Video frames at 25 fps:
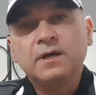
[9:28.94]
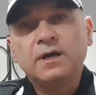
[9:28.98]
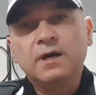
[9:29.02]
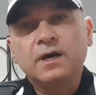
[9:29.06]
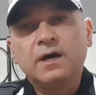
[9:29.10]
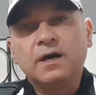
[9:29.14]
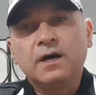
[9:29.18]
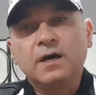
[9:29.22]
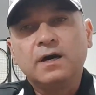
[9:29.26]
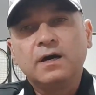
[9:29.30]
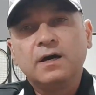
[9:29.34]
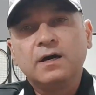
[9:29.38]

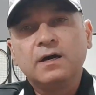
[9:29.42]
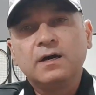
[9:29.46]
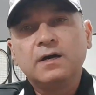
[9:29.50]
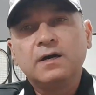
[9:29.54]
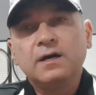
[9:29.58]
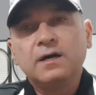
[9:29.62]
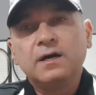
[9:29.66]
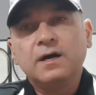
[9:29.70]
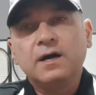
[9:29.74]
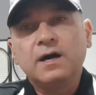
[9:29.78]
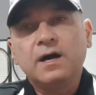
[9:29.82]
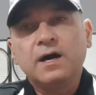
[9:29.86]

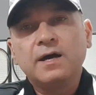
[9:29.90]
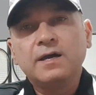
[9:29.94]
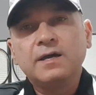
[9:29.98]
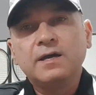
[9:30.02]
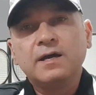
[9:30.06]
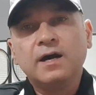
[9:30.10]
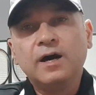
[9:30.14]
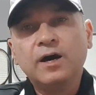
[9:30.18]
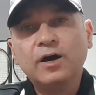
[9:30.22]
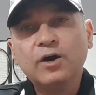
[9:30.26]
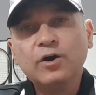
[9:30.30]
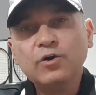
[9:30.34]
I
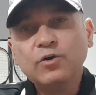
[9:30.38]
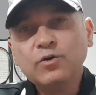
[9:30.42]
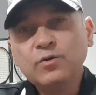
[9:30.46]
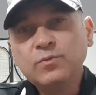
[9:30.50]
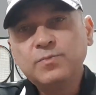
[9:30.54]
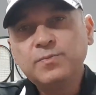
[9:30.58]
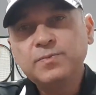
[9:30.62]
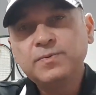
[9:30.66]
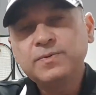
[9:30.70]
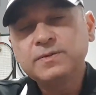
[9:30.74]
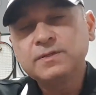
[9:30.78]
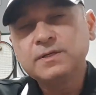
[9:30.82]

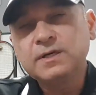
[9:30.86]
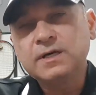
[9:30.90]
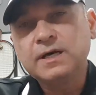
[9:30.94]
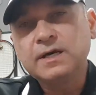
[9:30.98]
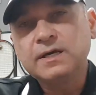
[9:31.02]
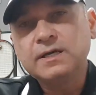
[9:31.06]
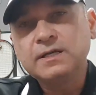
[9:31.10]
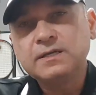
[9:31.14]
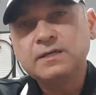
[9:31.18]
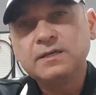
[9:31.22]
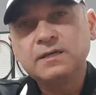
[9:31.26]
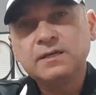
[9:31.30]
hope
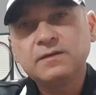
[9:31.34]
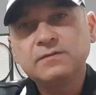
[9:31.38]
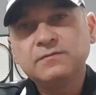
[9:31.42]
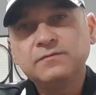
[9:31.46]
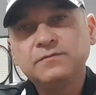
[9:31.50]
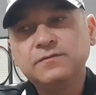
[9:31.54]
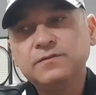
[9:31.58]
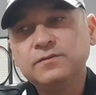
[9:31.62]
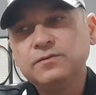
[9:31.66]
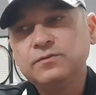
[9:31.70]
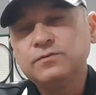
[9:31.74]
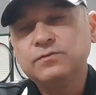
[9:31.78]
I
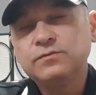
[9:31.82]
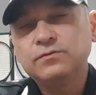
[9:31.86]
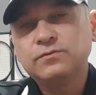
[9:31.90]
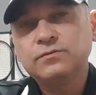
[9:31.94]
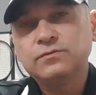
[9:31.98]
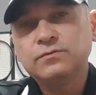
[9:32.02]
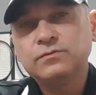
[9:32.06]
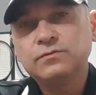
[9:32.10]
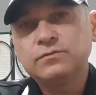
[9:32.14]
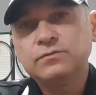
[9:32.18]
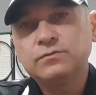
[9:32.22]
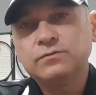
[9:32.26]
gave
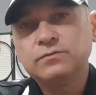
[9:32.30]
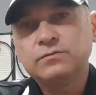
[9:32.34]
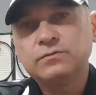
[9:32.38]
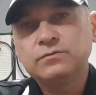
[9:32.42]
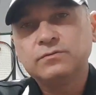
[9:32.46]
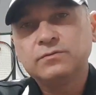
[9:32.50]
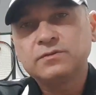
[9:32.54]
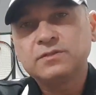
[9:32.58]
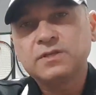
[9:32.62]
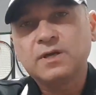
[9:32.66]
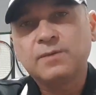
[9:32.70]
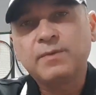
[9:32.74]

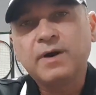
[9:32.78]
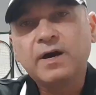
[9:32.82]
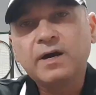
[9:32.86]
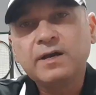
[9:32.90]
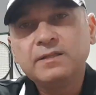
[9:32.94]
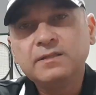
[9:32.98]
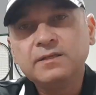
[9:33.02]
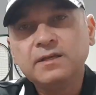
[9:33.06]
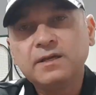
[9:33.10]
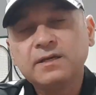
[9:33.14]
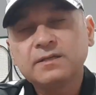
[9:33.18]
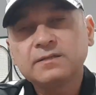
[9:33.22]
you some
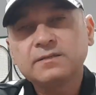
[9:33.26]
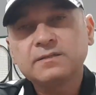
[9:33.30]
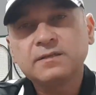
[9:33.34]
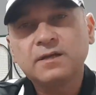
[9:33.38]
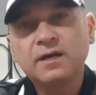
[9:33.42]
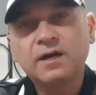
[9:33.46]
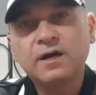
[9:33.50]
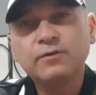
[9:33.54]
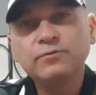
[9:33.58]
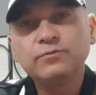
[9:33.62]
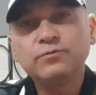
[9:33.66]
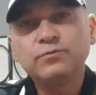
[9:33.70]
ideas
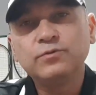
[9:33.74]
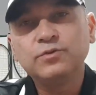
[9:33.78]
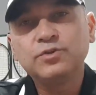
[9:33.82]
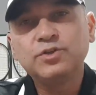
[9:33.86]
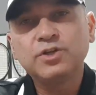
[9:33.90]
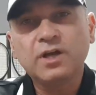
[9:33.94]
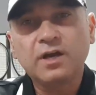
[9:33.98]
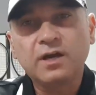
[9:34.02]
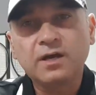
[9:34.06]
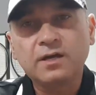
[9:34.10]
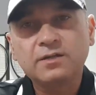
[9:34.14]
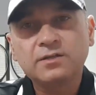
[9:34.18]
how to
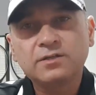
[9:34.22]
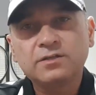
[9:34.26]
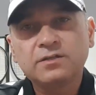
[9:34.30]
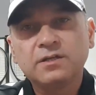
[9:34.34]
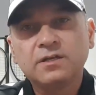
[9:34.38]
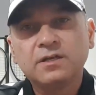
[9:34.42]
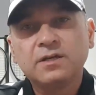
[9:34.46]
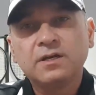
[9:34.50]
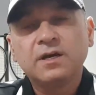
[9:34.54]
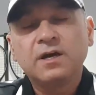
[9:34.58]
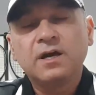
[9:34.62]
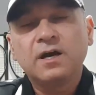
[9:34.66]

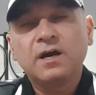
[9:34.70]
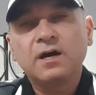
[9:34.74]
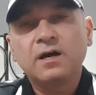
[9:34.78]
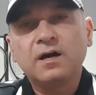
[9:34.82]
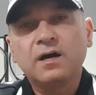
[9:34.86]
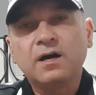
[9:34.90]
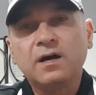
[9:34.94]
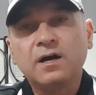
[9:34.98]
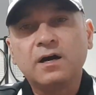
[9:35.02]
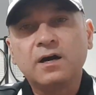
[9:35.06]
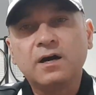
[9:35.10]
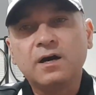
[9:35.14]
judge,
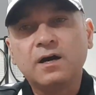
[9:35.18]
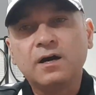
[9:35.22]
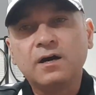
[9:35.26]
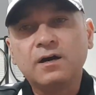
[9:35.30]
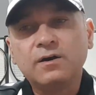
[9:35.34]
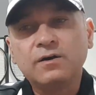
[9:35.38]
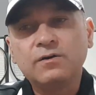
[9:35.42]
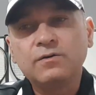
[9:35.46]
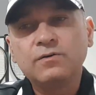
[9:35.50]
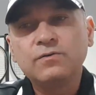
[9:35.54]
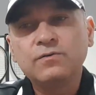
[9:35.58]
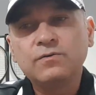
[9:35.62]

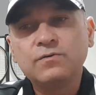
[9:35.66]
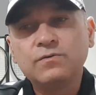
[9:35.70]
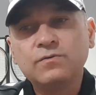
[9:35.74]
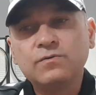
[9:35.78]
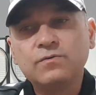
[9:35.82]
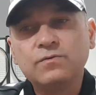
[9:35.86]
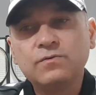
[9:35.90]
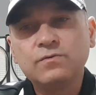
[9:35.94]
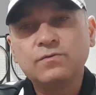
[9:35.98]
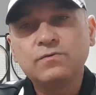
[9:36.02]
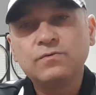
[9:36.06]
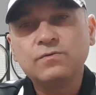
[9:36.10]

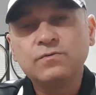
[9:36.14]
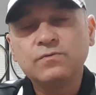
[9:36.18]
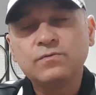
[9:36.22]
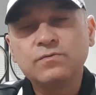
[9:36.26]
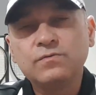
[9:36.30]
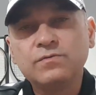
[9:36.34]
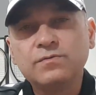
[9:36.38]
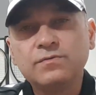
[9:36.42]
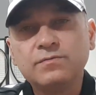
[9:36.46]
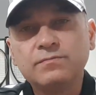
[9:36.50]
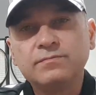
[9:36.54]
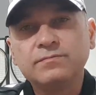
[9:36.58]

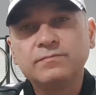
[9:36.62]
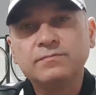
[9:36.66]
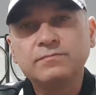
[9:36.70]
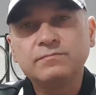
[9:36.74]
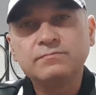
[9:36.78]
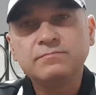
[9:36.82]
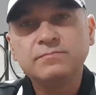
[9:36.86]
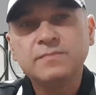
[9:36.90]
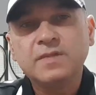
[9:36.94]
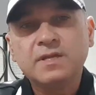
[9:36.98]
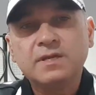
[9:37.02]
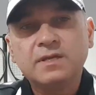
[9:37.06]
how
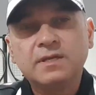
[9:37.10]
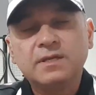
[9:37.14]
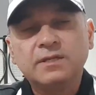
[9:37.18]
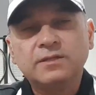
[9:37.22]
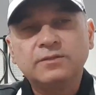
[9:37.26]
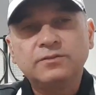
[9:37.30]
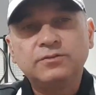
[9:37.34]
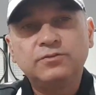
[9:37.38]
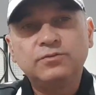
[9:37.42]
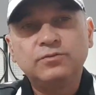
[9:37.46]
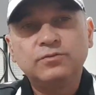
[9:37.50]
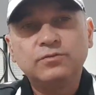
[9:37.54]

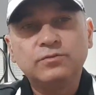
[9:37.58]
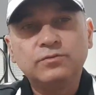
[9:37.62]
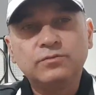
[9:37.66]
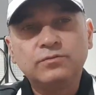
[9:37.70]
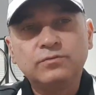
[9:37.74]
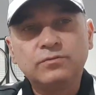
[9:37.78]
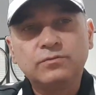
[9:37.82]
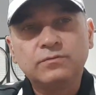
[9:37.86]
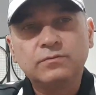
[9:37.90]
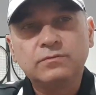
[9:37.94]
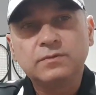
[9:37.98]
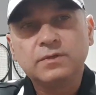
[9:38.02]

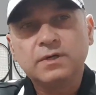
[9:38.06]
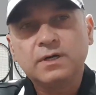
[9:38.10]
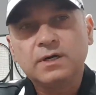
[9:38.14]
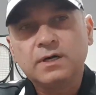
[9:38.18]
to